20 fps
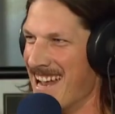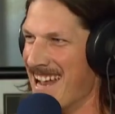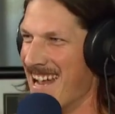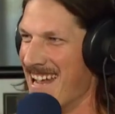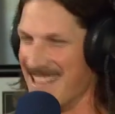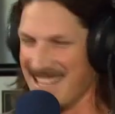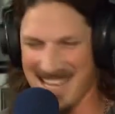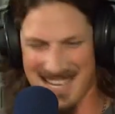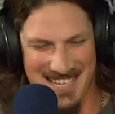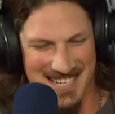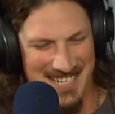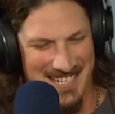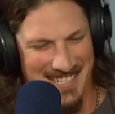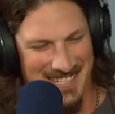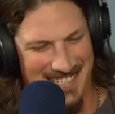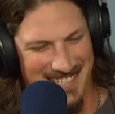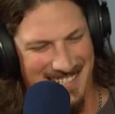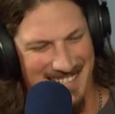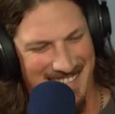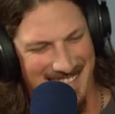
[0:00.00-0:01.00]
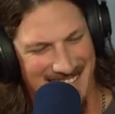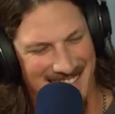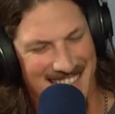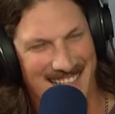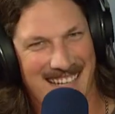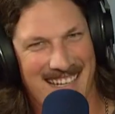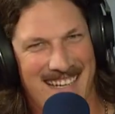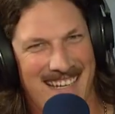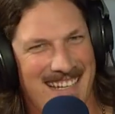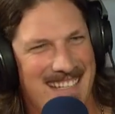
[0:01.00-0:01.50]
and then you
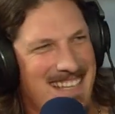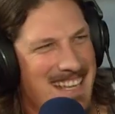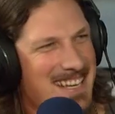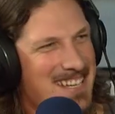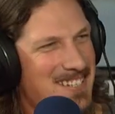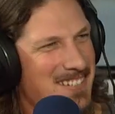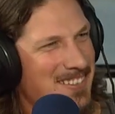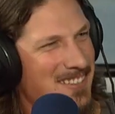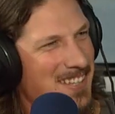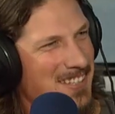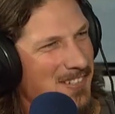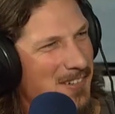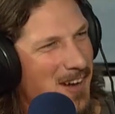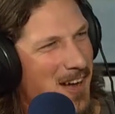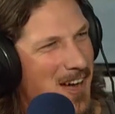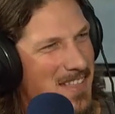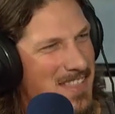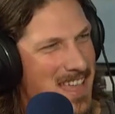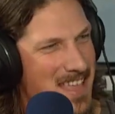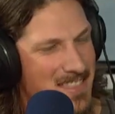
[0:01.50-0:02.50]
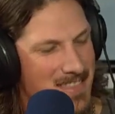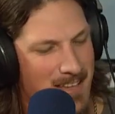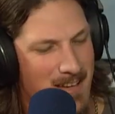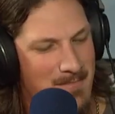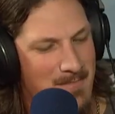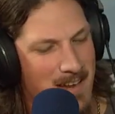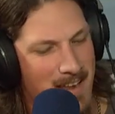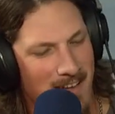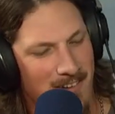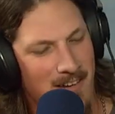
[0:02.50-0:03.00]
grow out that
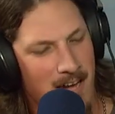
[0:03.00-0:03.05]
thumbnail,